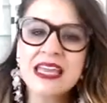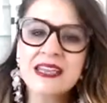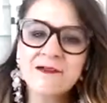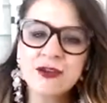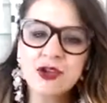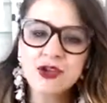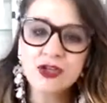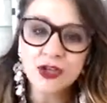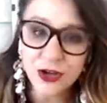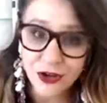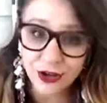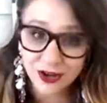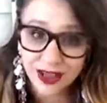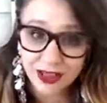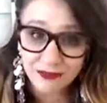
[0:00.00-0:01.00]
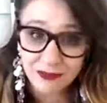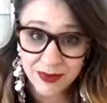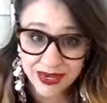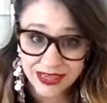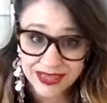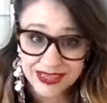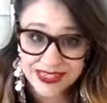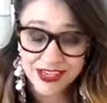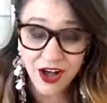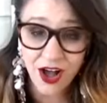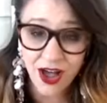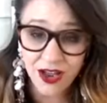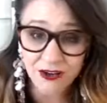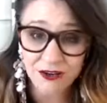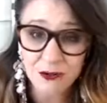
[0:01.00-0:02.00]
If you don't have money to
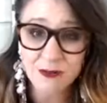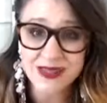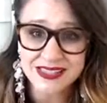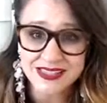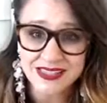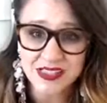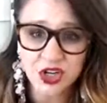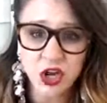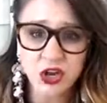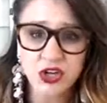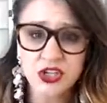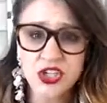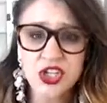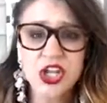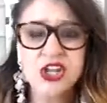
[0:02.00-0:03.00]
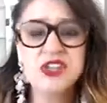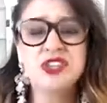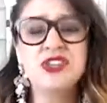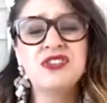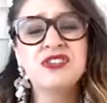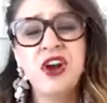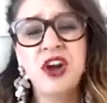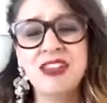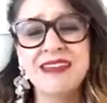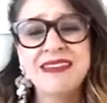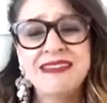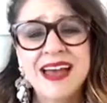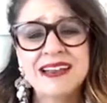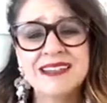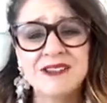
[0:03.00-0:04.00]
hire a business coach, do not
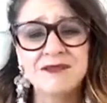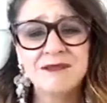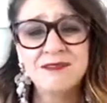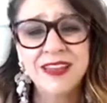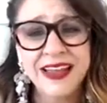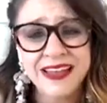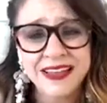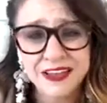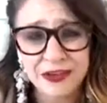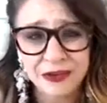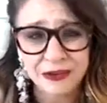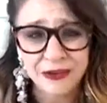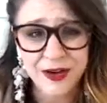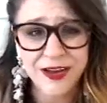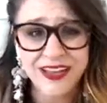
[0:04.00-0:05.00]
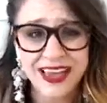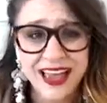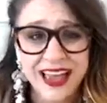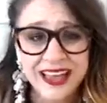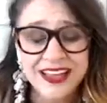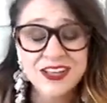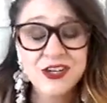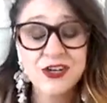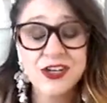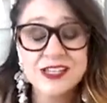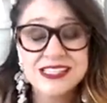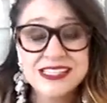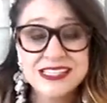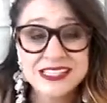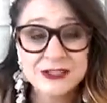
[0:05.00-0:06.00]
let that deflate you, okay? You
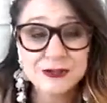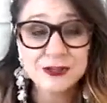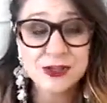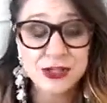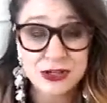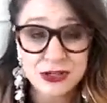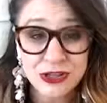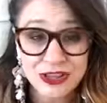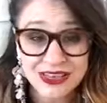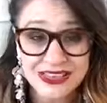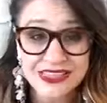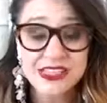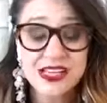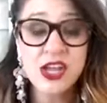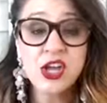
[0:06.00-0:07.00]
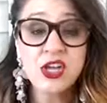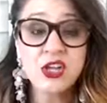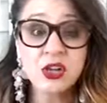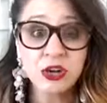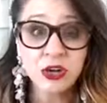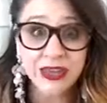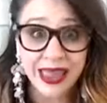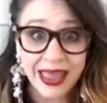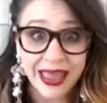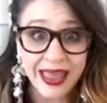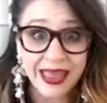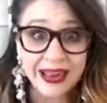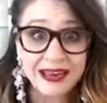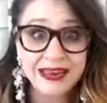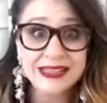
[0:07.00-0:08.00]
can still do this. You
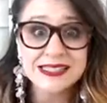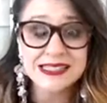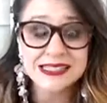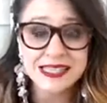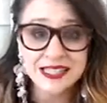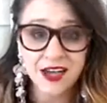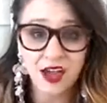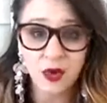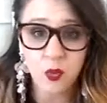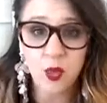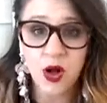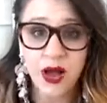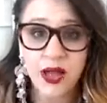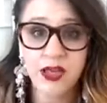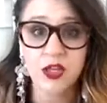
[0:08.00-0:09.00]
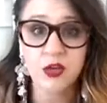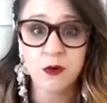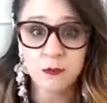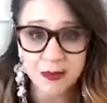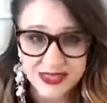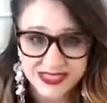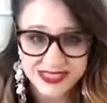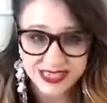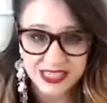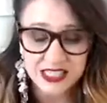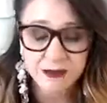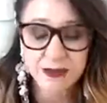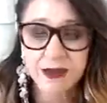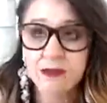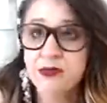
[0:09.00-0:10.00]
can DIY your business.
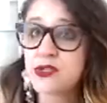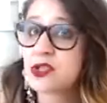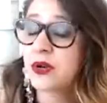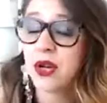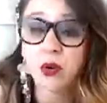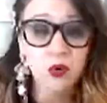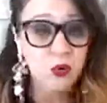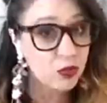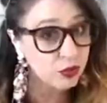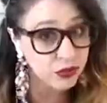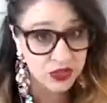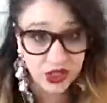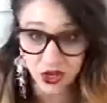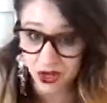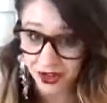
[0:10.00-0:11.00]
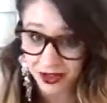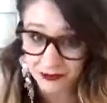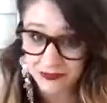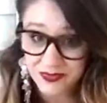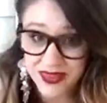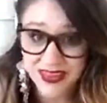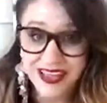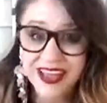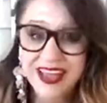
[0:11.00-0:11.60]
People do it all the time,